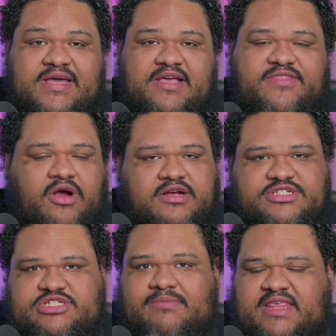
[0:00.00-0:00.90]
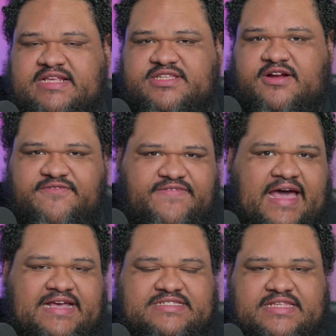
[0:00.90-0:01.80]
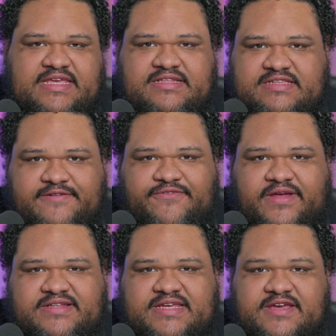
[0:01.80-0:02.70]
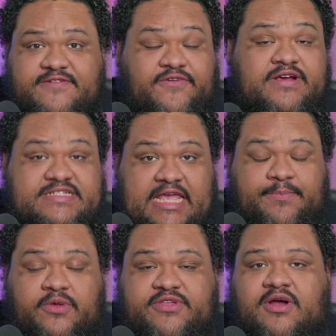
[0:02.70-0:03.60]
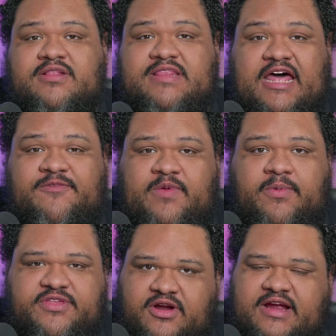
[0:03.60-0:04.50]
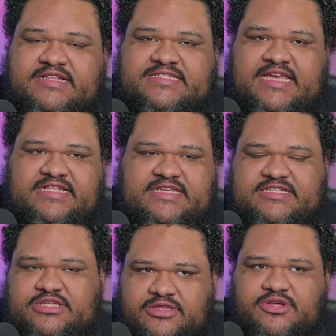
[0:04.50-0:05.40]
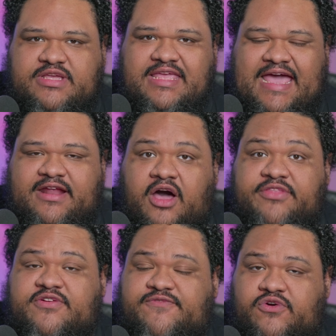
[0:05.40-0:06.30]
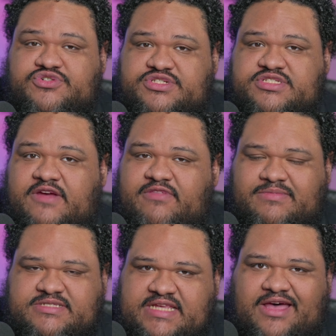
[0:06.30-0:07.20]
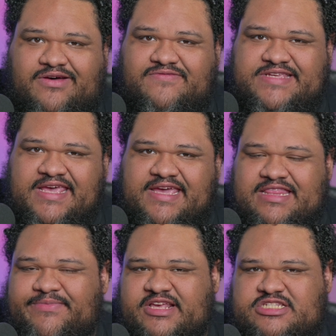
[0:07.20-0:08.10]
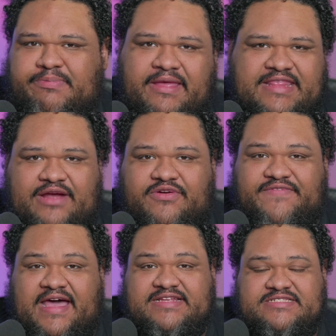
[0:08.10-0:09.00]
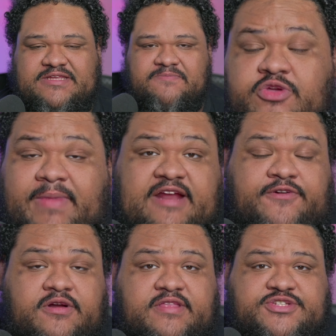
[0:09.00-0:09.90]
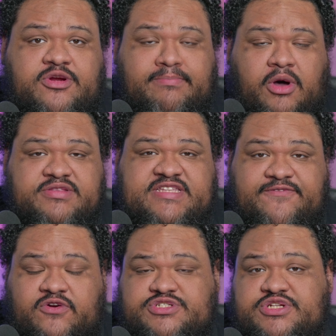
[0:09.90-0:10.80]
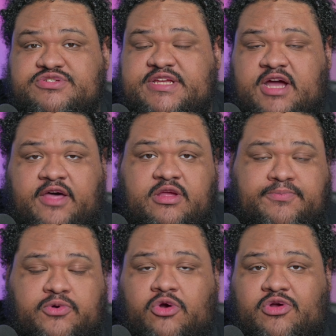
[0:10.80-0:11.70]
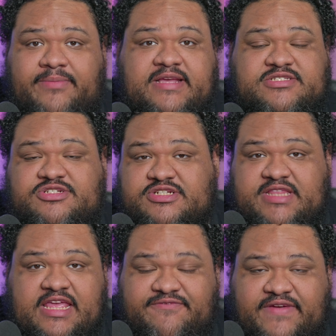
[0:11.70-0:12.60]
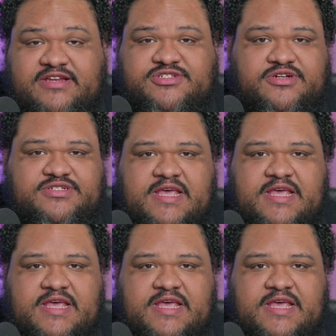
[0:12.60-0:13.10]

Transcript: there are some things that are vastly different. For example, there are a lot of people that are addicted to looking at other versions of themselves. Let me explain that real fast. You might have heard of the term multiverse used in other programming such as the Avengers,